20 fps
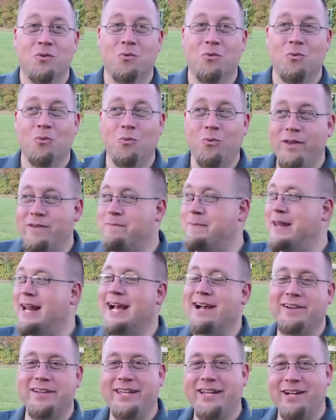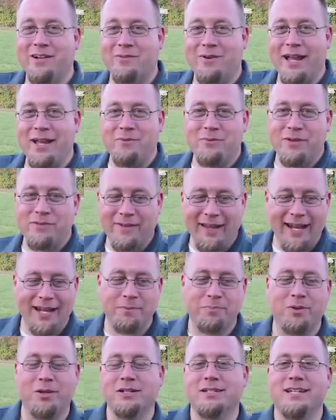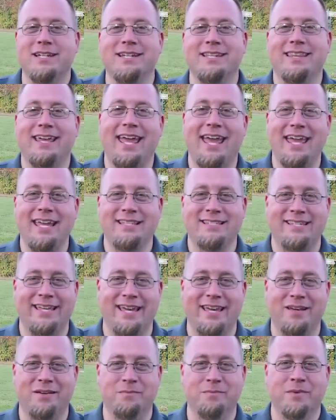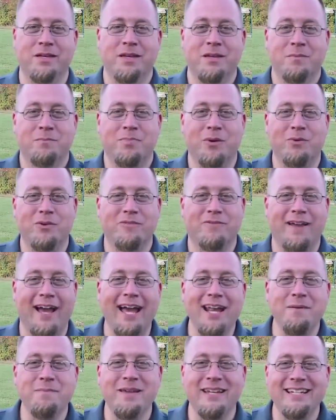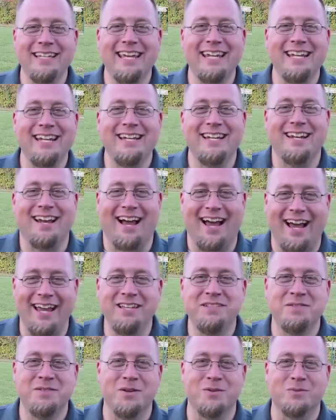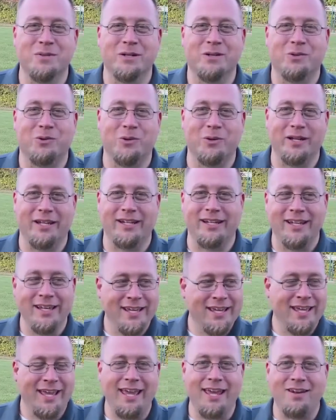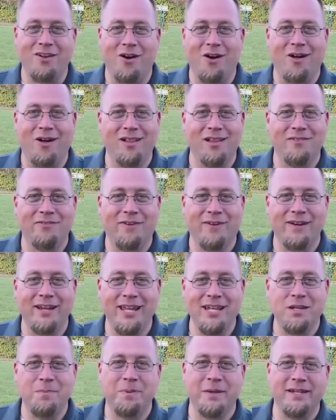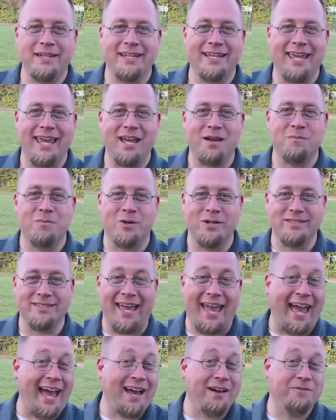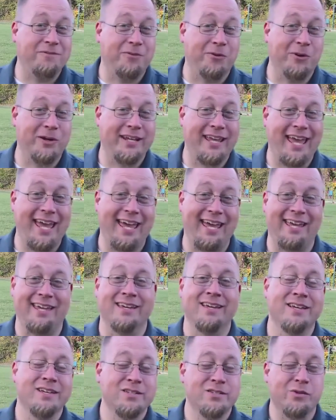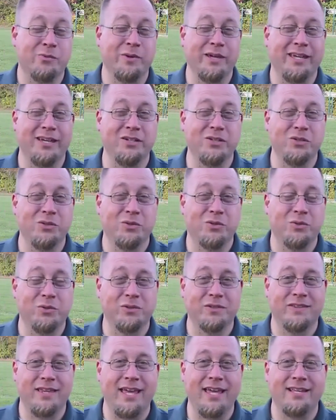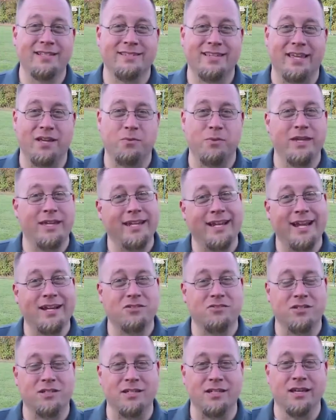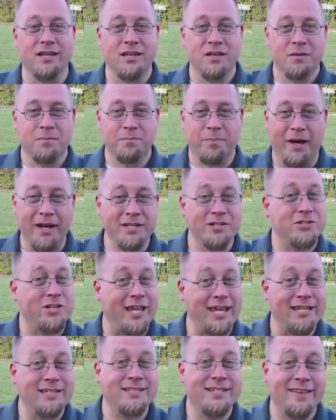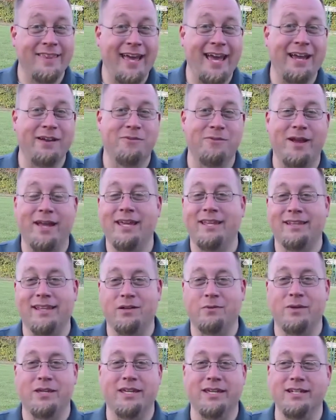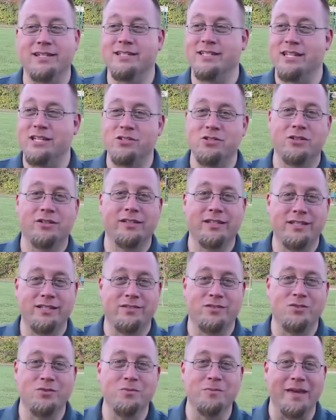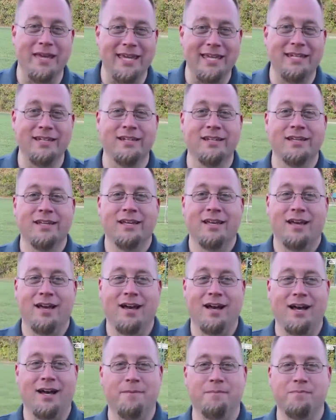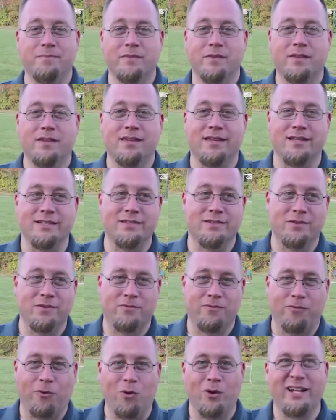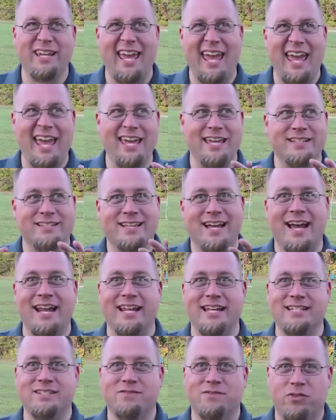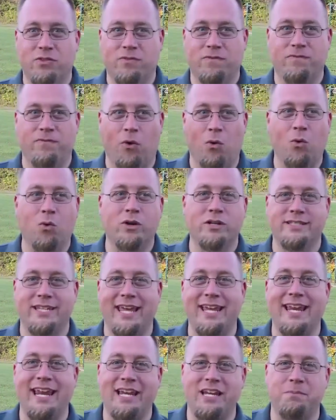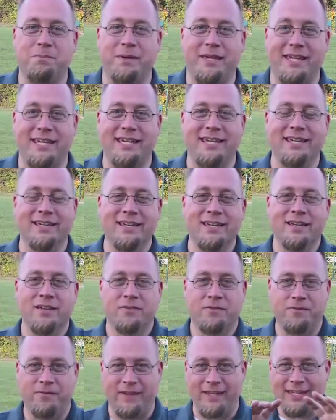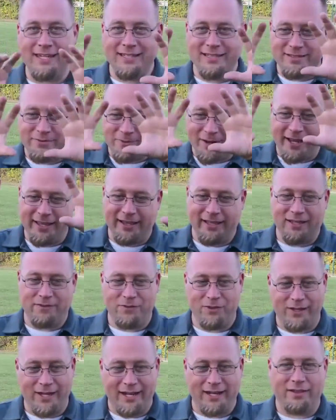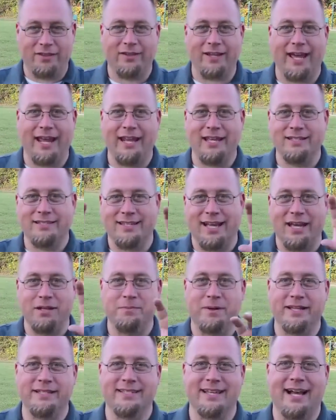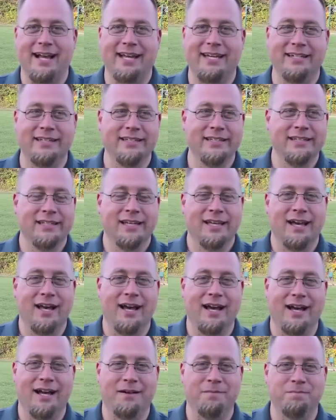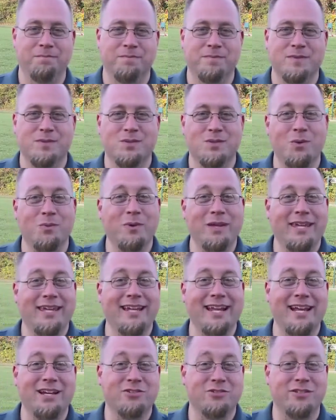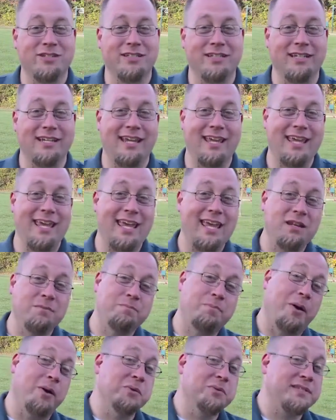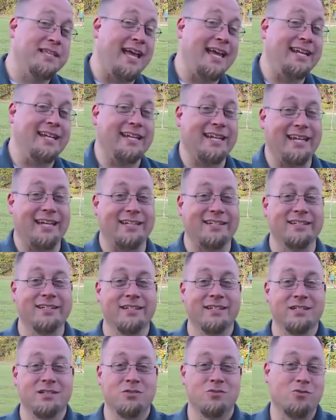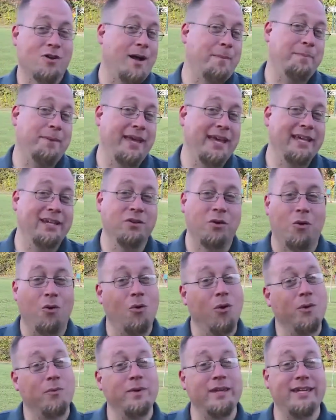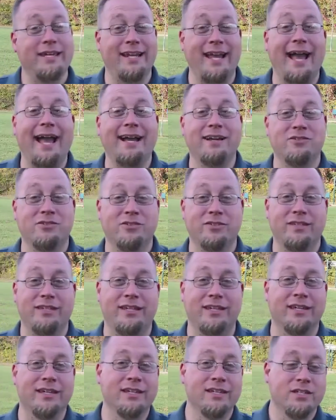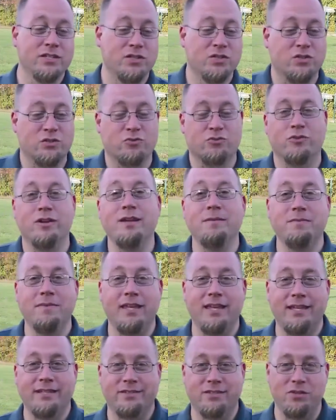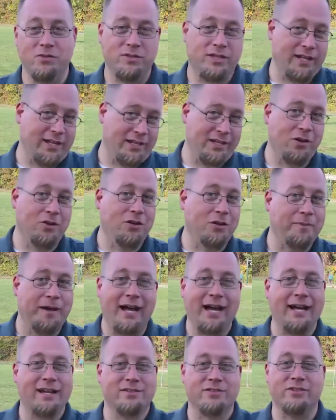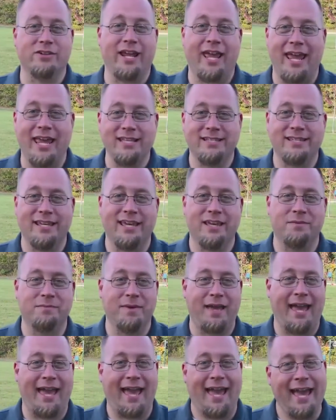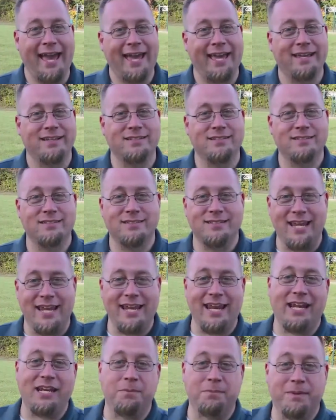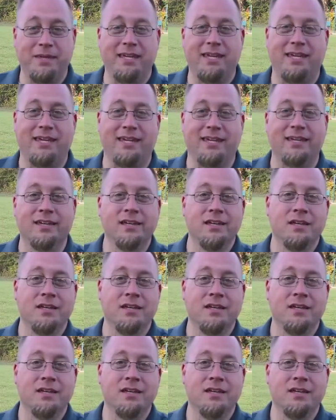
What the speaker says: we've been out here, right? We've got it plugged into the ATEM, but we've kind of been getting an ISO recording in all of our independent cameras at 4K. So we can do cool things like we can actually punch into that, right? Like we can digitally zoom in, because 4K is kind of 4 1080p feeds, right? Like if you kind of look at it side by side. So we can actually, in post-editing, drop in, or we could actually stream this using a YoloBox or an ATEM at 1080p